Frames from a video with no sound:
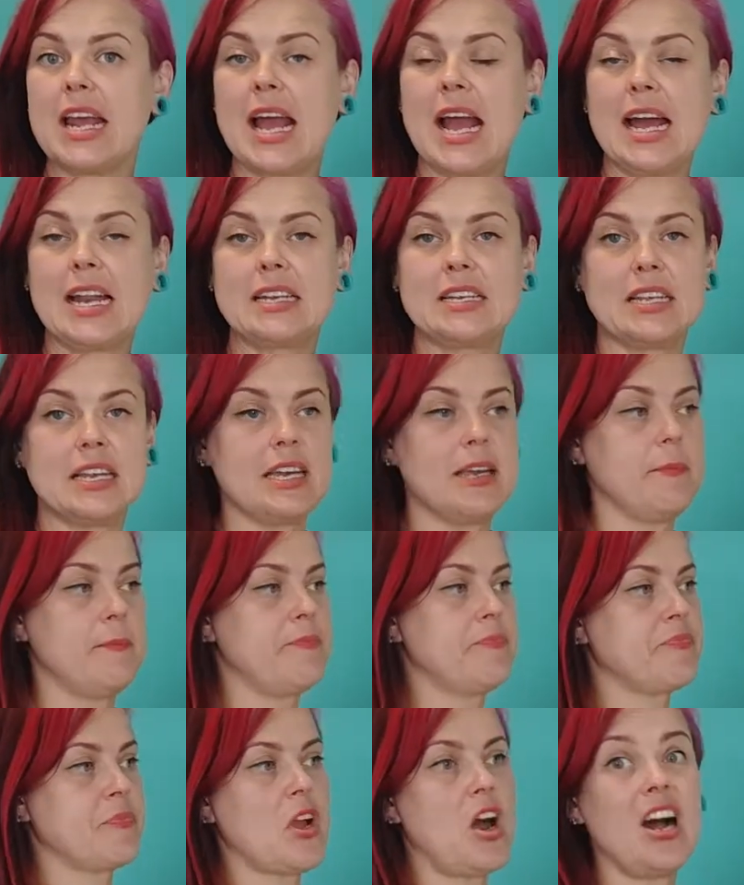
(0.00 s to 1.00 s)
handy,
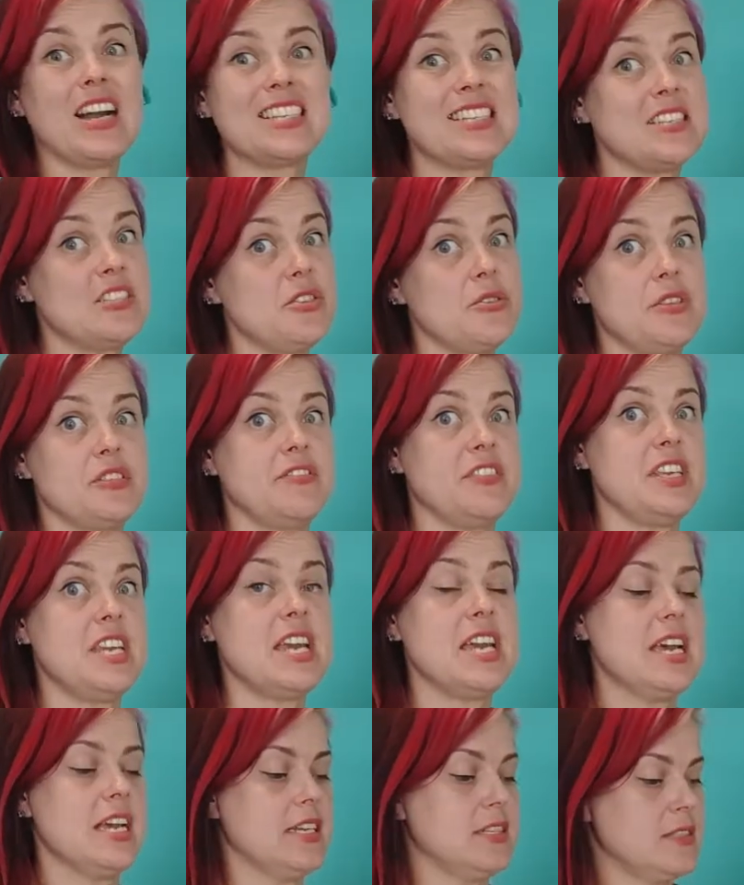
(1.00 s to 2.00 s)
I didn't do this for
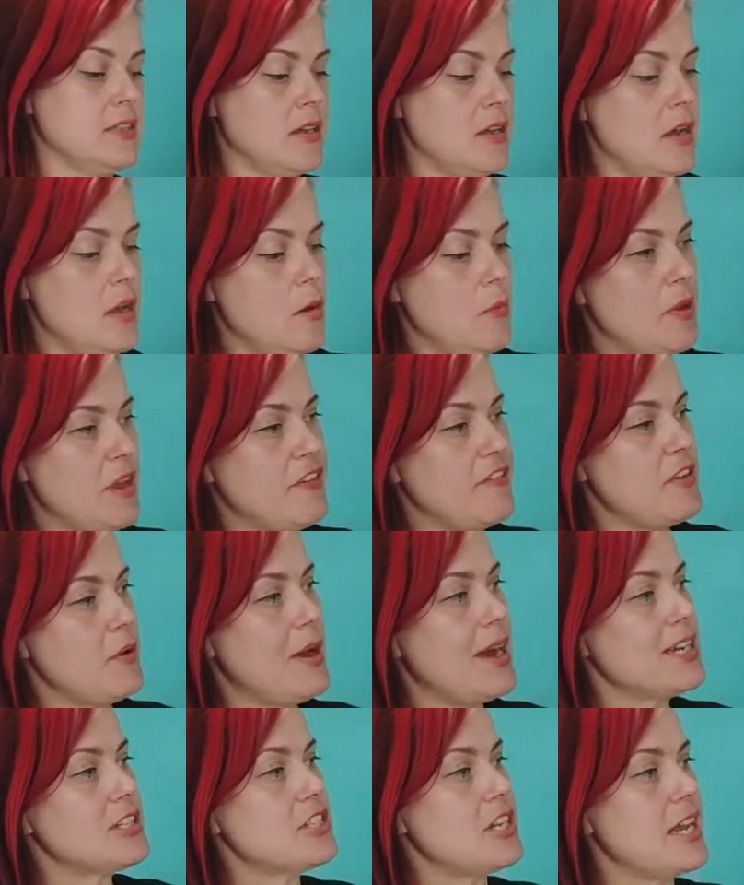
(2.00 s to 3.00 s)
years, but if you
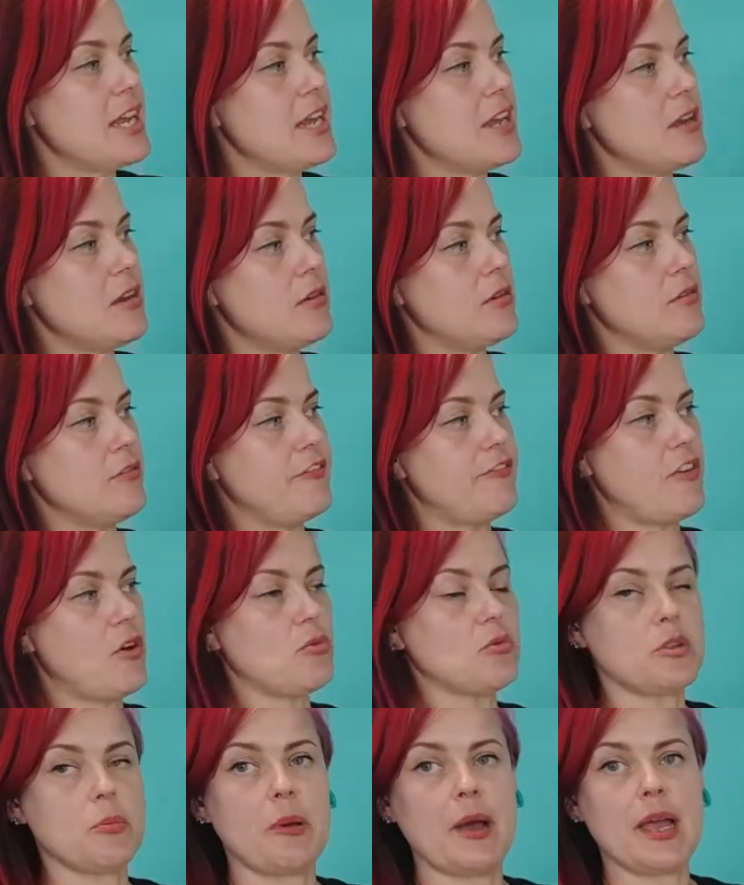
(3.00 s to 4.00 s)
actually
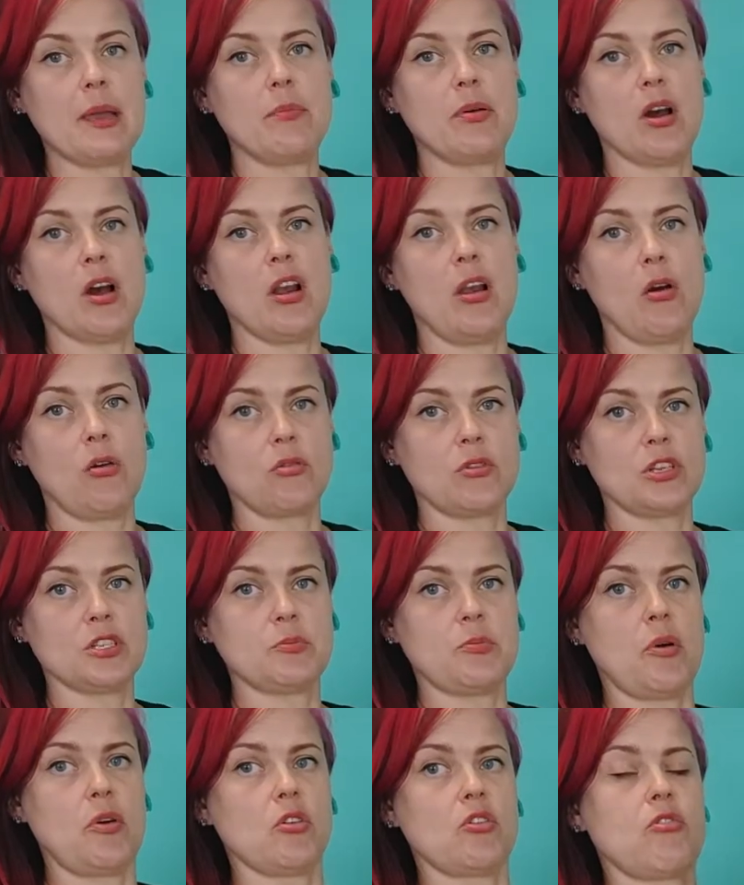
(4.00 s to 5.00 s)
fold the paper along the
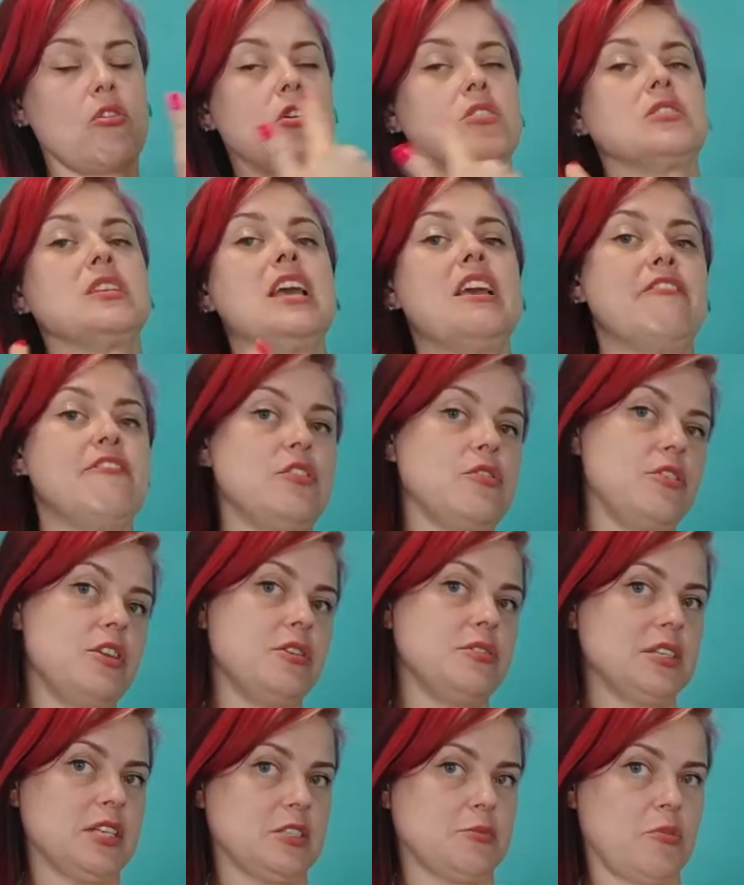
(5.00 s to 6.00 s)
spot and cross, if you're
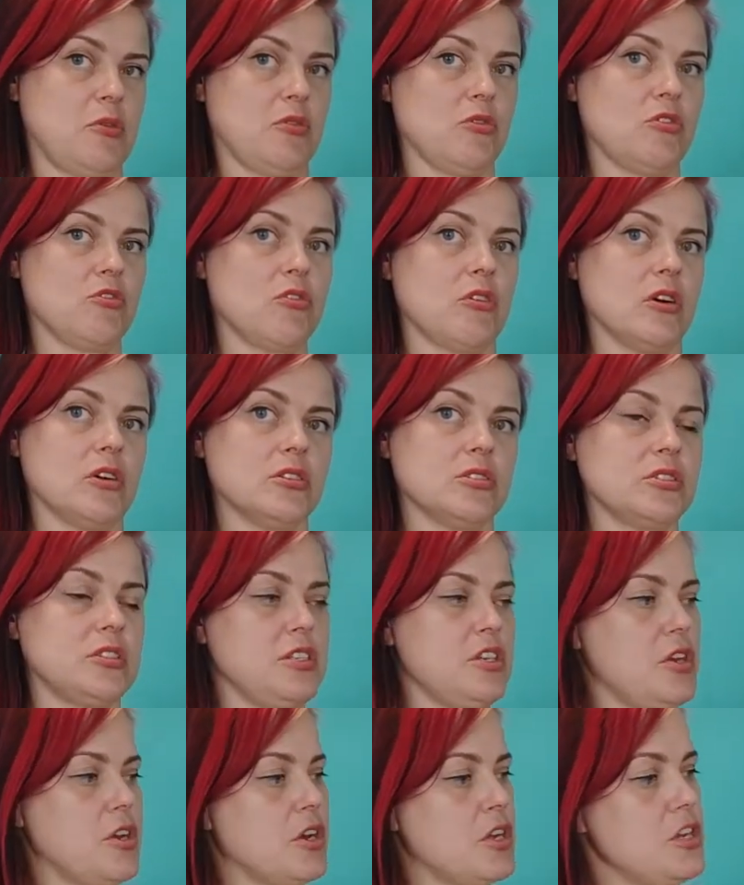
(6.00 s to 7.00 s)
using spot and cross,
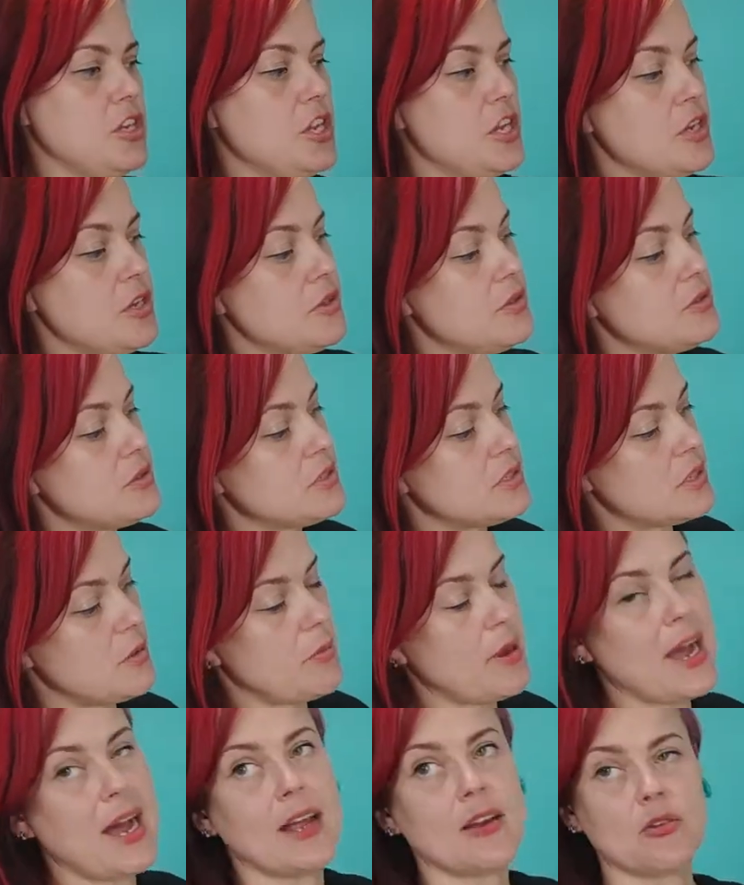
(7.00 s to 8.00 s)
you can use the
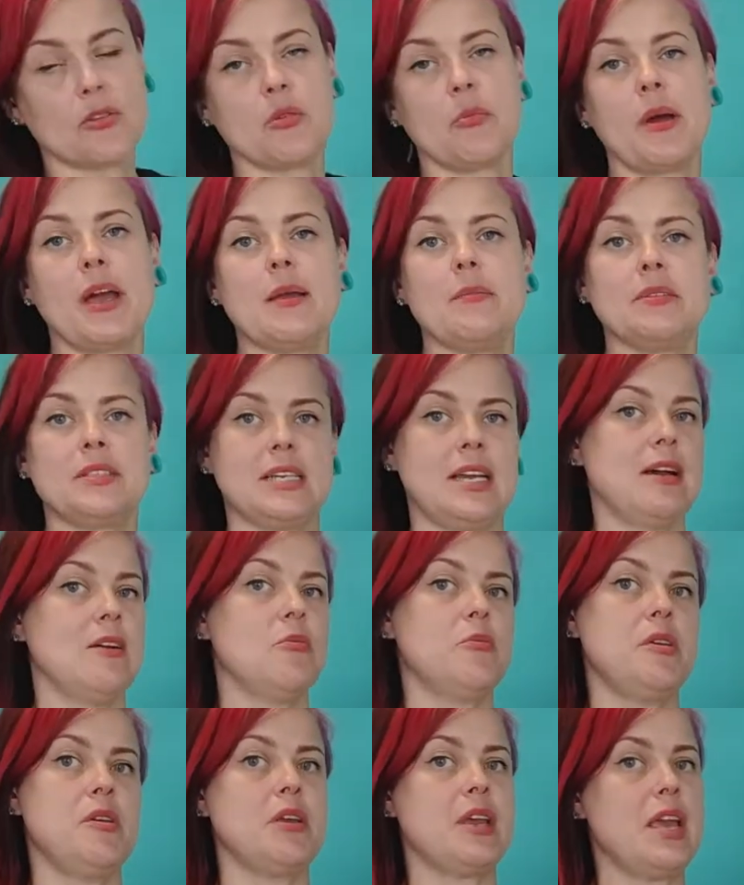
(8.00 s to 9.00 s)
pattern on the paper to
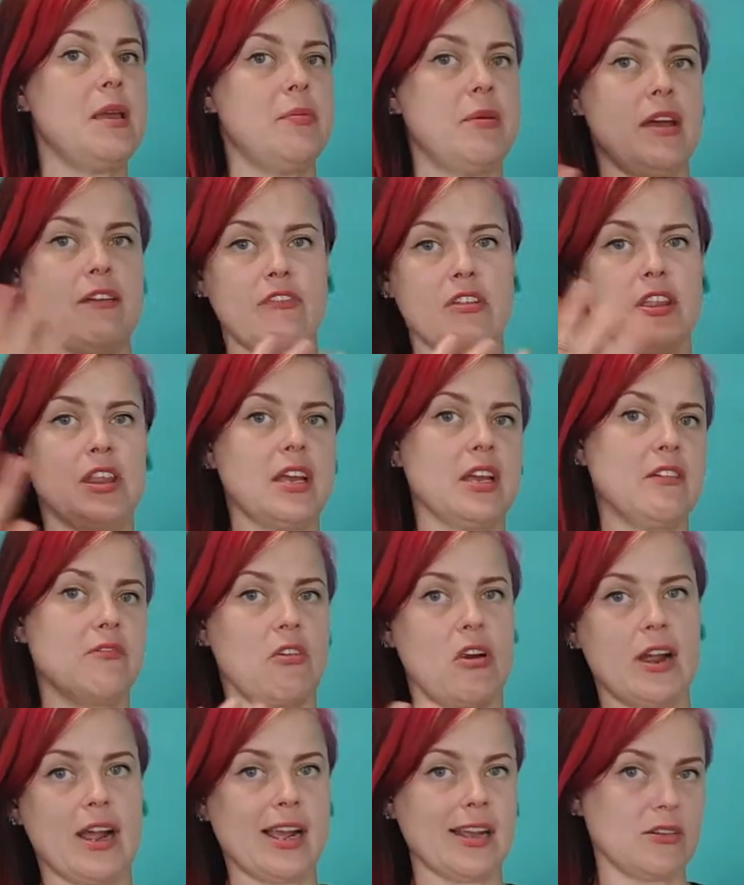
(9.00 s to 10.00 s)
help you keep everything at
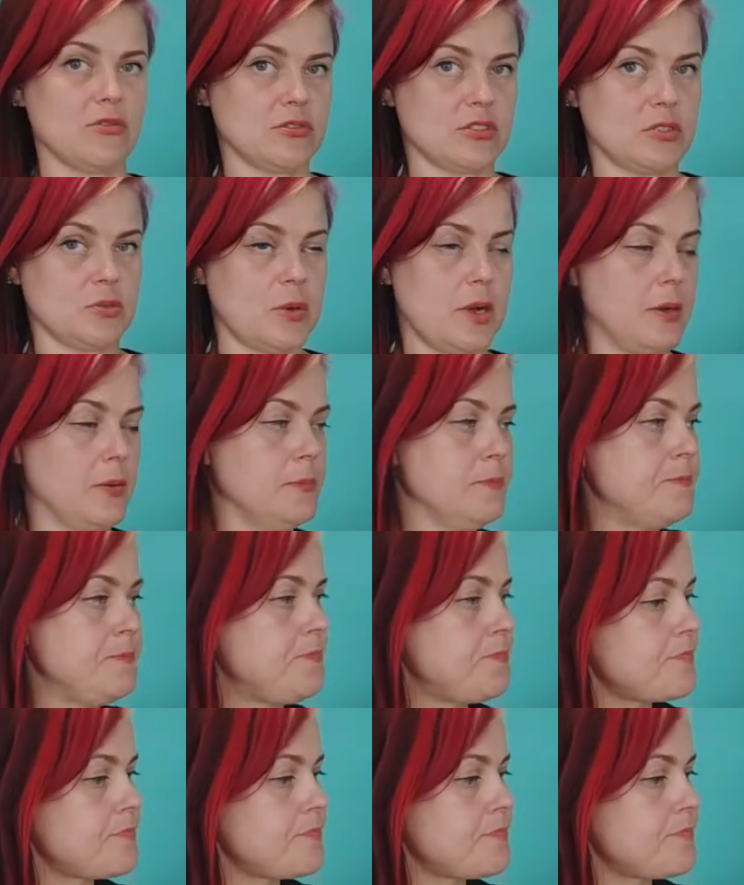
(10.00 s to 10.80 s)
right angles as well.